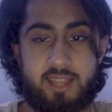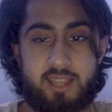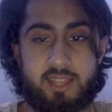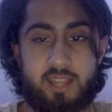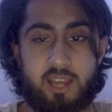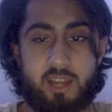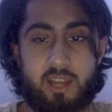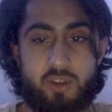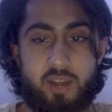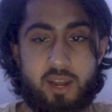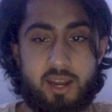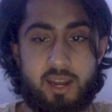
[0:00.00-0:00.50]

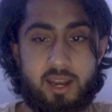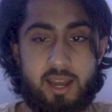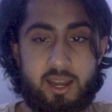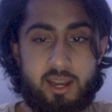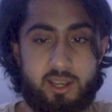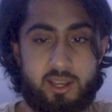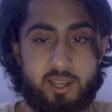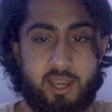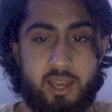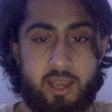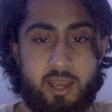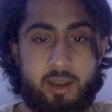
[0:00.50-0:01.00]
that trend line
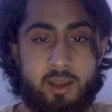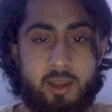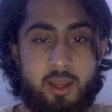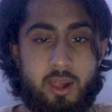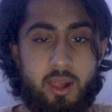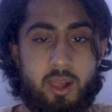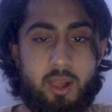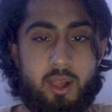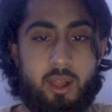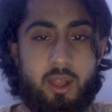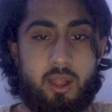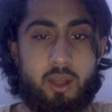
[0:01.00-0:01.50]
again.
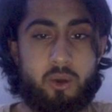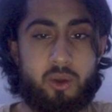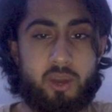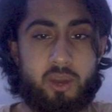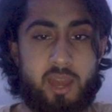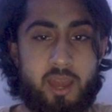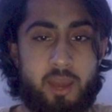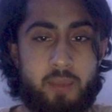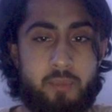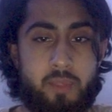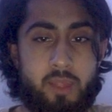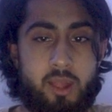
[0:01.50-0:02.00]

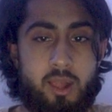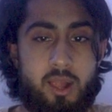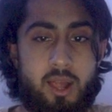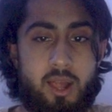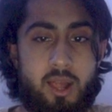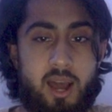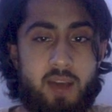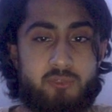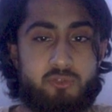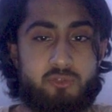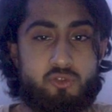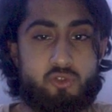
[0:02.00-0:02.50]
Okay,
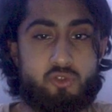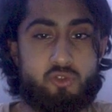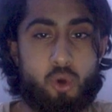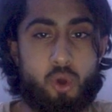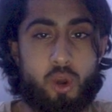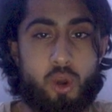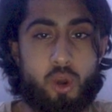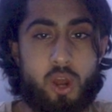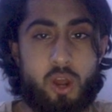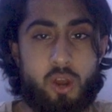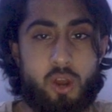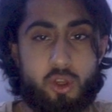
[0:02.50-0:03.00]
I've drawn
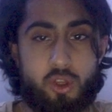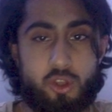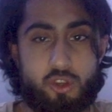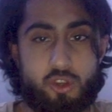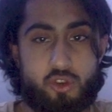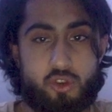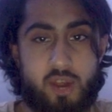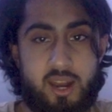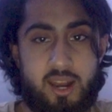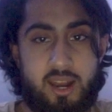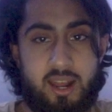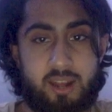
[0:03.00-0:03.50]
another
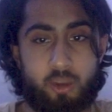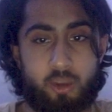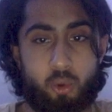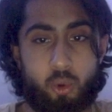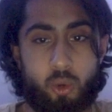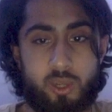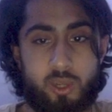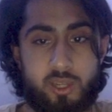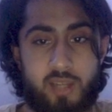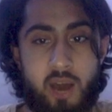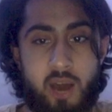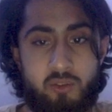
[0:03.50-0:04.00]
trend line
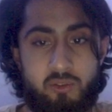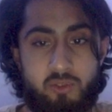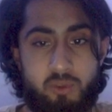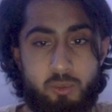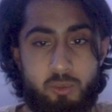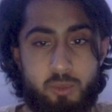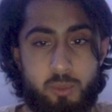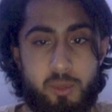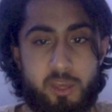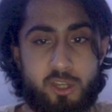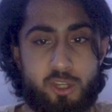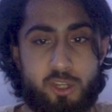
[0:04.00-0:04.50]
going down from
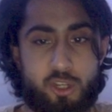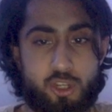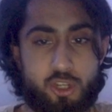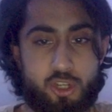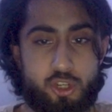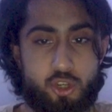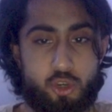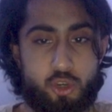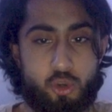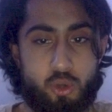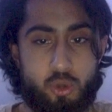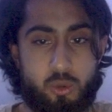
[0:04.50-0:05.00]
the peak just to
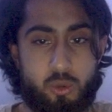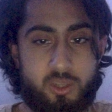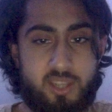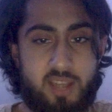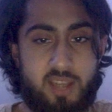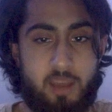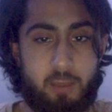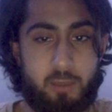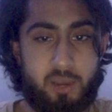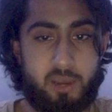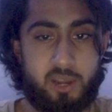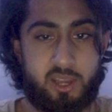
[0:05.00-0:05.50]
show you what's
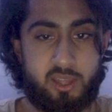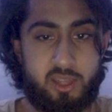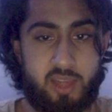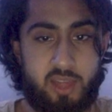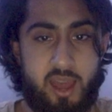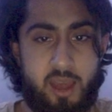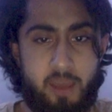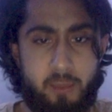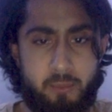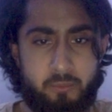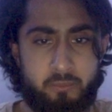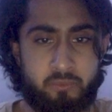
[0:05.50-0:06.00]
happening
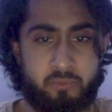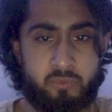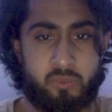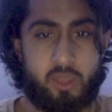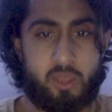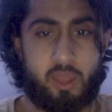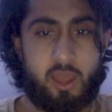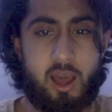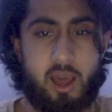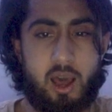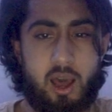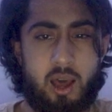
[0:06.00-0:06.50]
there,
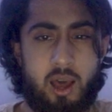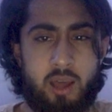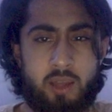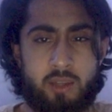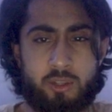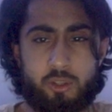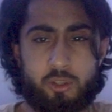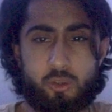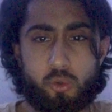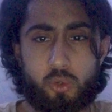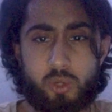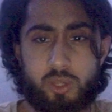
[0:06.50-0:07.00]
and
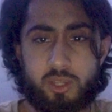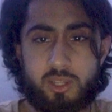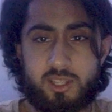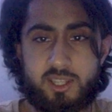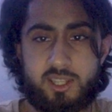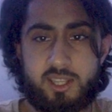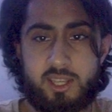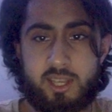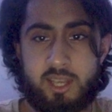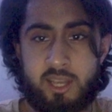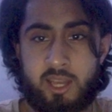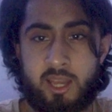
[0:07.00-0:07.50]
you can
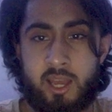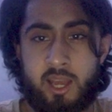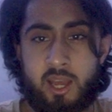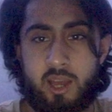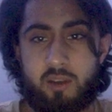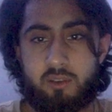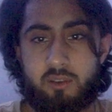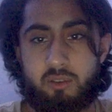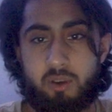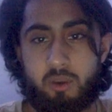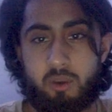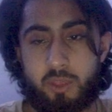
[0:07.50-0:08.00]
see
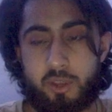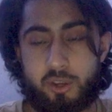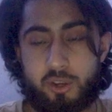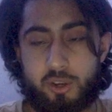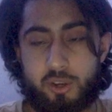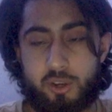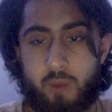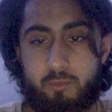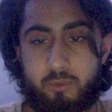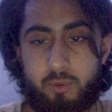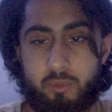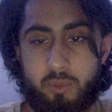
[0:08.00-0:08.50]
from the
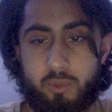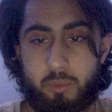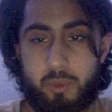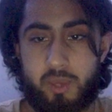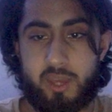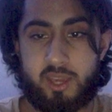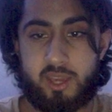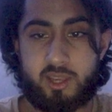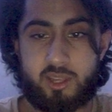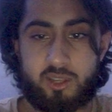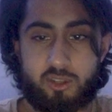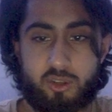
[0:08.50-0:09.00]
top, from the
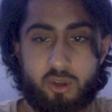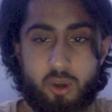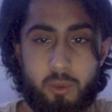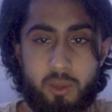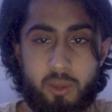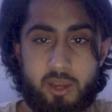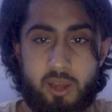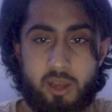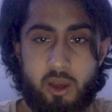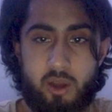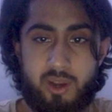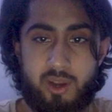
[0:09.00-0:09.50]
peak, it's coming
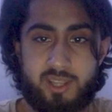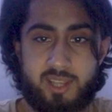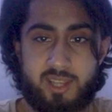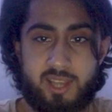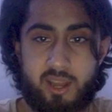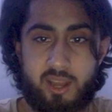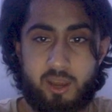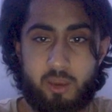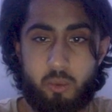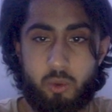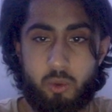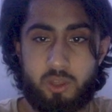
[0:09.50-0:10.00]
down. It's hit
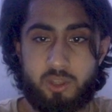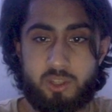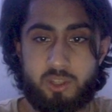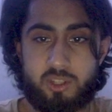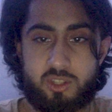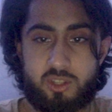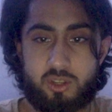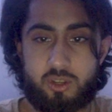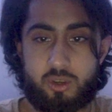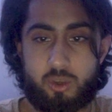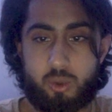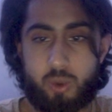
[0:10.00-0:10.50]
it
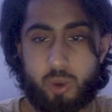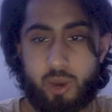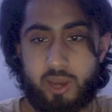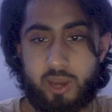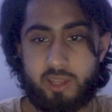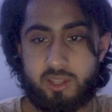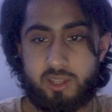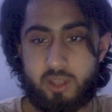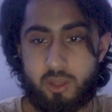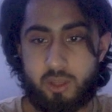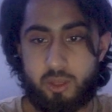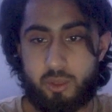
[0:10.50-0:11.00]
once,
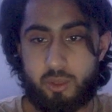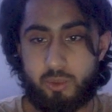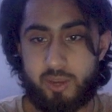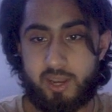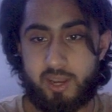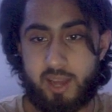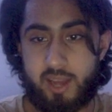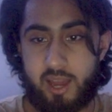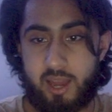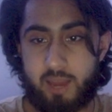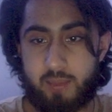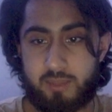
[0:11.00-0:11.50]
twice, 3
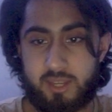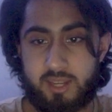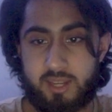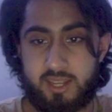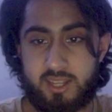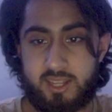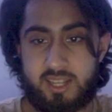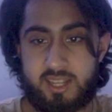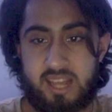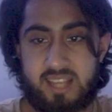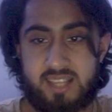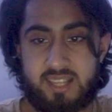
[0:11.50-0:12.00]
times, and
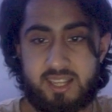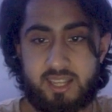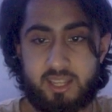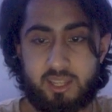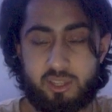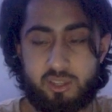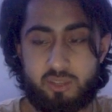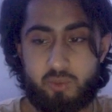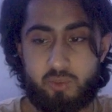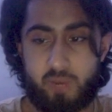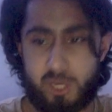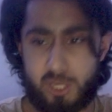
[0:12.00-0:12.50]
it's testing
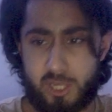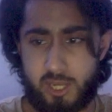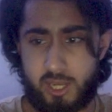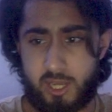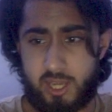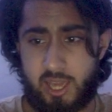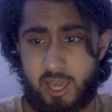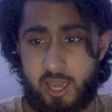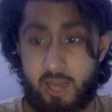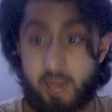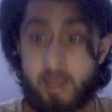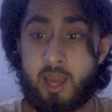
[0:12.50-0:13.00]
this region
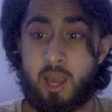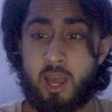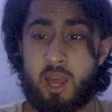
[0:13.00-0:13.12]
again